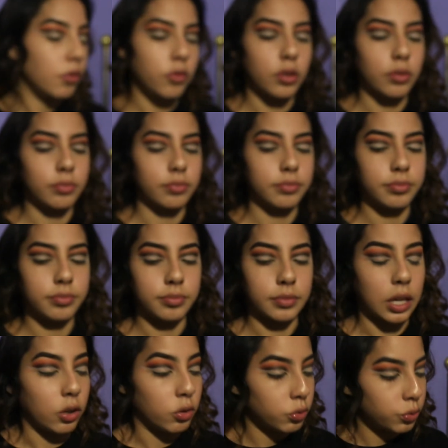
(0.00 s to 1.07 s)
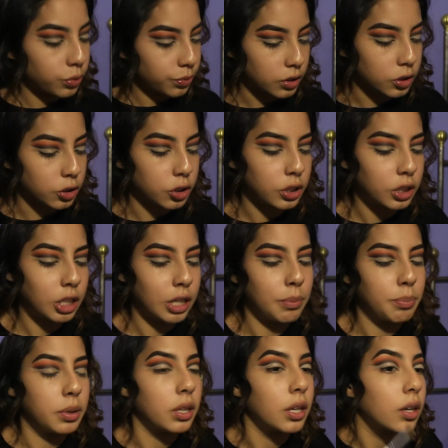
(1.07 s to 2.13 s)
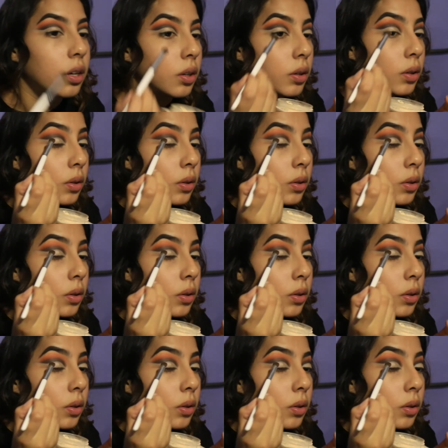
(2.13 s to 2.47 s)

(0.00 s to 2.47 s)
from E.L.F and just tapping that.